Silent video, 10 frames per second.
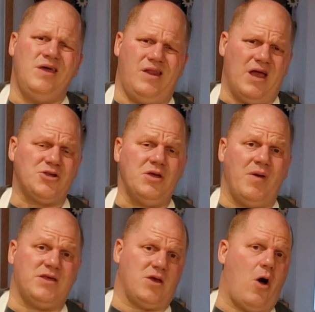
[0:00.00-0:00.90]
It actually
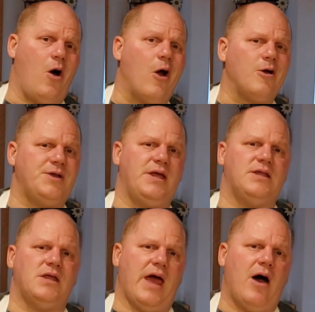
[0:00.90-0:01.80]
makes it hard to get
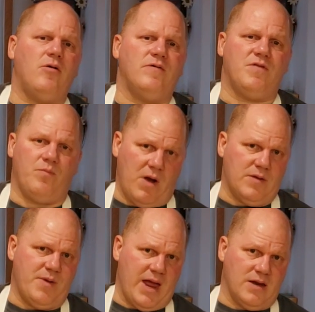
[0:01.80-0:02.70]
it out of the
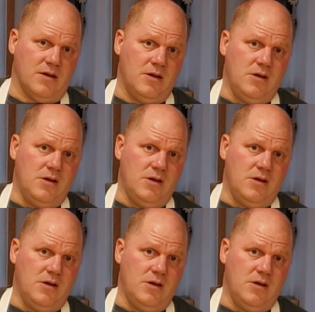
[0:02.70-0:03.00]
bread pan.